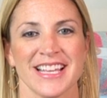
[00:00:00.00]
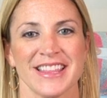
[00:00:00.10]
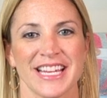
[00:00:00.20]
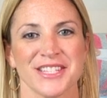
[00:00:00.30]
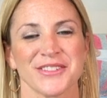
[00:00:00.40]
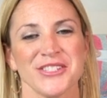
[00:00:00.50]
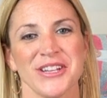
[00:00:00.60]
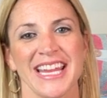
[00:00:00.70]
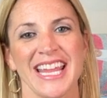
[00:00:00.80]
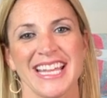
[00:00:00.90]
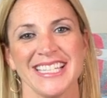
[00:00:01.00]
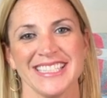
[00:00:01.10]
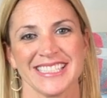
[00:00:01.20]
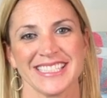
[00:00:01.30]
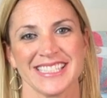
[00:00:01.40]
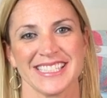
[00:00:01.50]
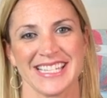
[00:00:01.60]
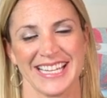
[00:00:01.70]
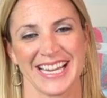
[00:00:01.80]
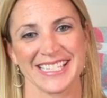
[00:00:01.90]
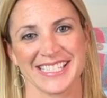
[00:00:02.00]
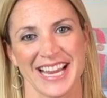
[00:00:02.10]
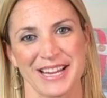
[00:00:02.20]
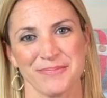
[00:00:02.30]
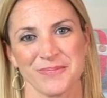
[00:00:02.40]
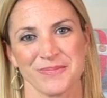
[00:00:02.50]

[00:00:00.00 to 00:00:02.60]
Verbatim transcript: Thanks for tuning in. See you next time.